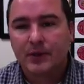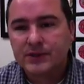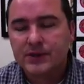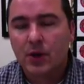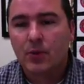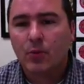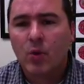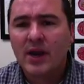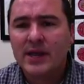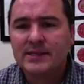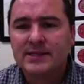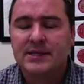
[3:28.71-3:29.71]
So, what
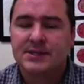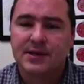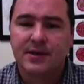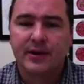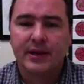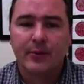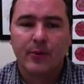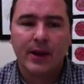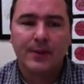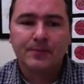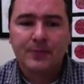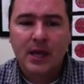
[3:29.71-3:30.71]
is his theory?
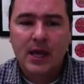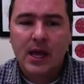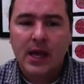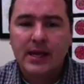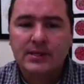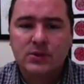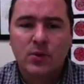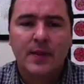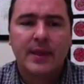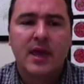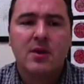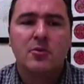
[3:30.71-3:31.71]
Well, he's the one
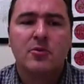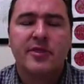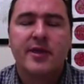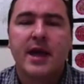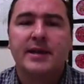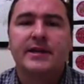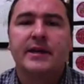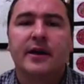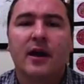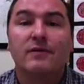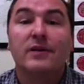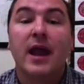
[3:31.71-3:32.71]
that came up with the idea
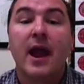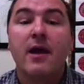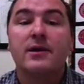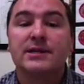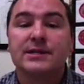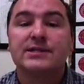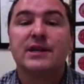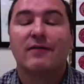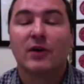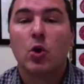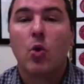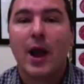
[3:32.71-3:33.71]
of inheritance of
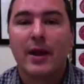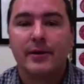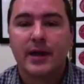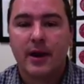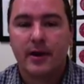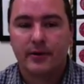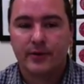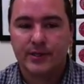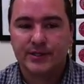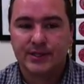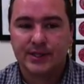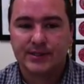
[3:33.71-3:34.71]
acquired
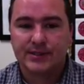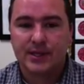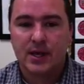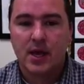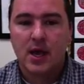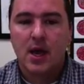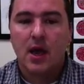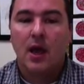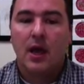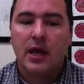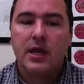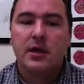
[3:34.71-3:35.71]
characteristics.
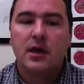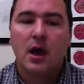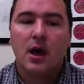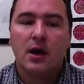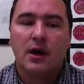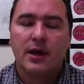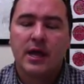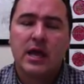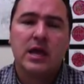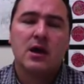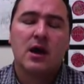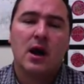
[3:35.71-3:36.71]
He
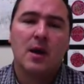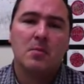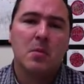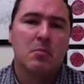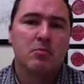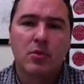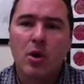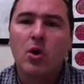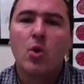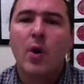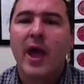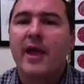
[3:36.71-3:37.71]
he um, broke
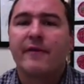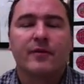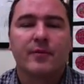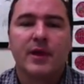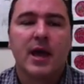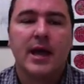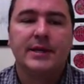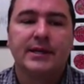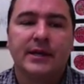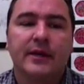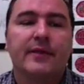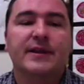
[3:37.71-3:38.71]
away from the
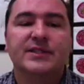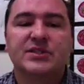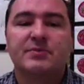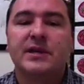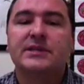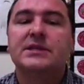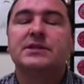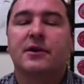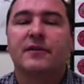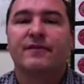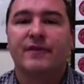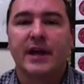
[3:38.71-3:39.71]
idea that species
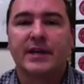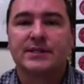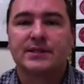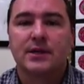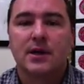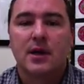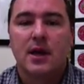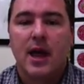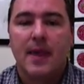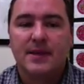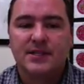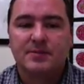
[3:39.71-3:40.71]
are fixed
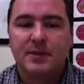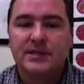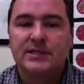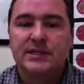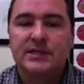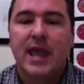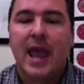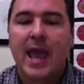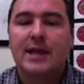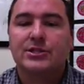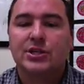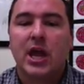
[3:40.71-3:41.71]
and that species
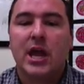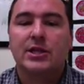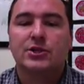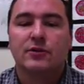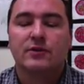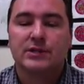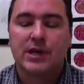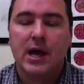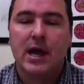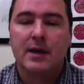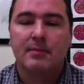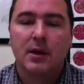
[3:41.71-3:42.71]
can change over
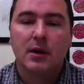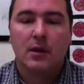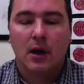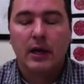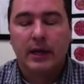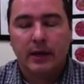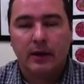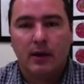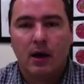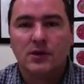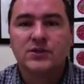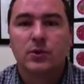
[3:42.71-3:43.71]
time, eh,
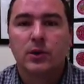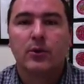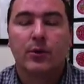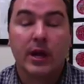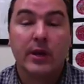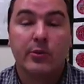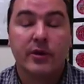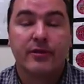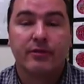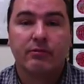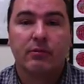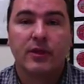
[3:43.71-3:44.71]
also agreeing
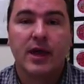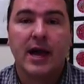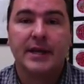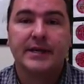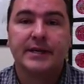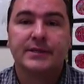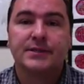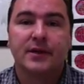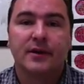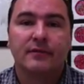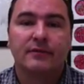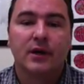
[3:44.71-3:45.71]
with the ideas
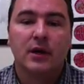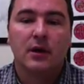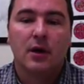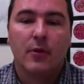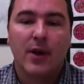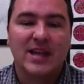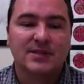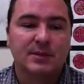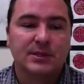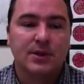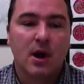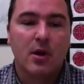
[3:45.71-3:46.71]
of
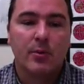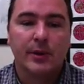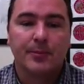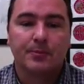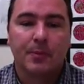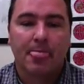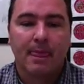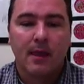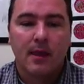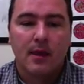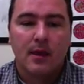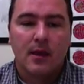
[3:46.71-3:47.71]
Erasmus Darwin.
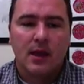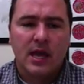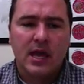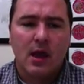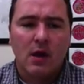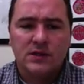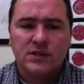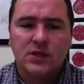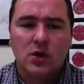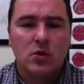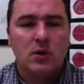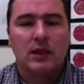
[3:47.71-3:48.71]
He
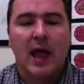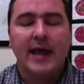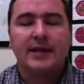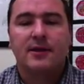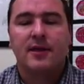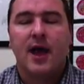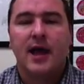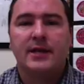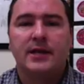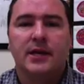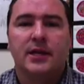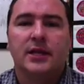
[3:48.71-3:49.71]
also liked the
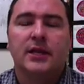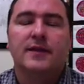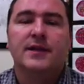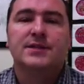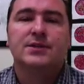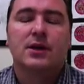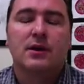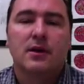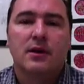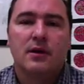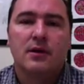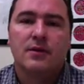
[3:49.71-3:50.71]
idea that this
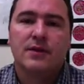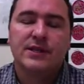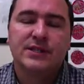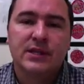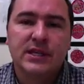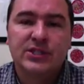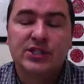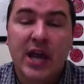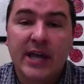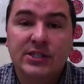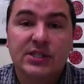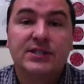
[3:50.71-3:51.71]
these, these
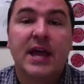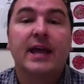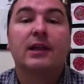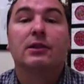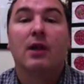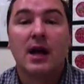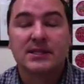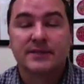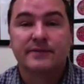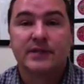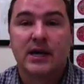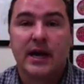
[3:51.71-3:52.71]
changes take lots
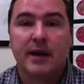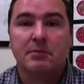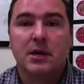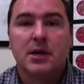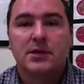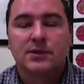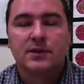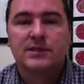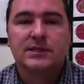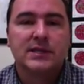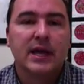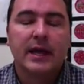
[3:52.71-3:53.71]
of time. So, this
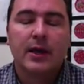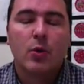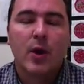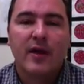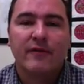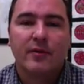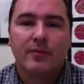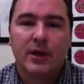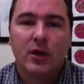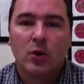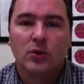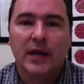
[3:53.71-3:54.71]
is getting away from the
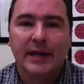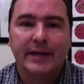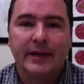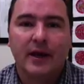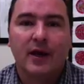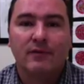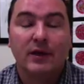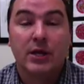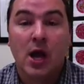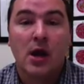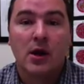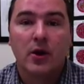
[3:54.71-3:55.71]
old idea of a
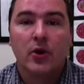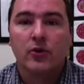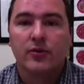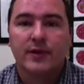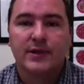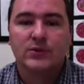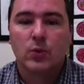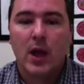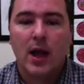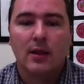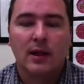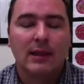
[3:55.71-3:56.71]
young Earth as
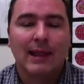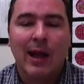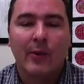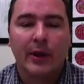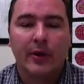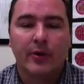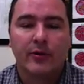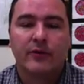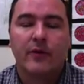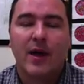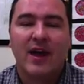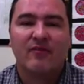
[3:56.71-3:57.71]
well, allowing Earth
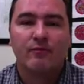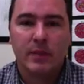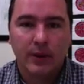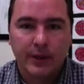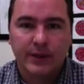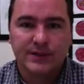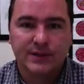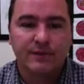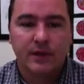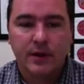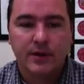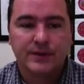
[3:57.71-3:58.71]
to have millions of
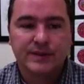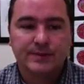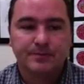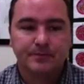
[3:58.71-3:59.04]
years.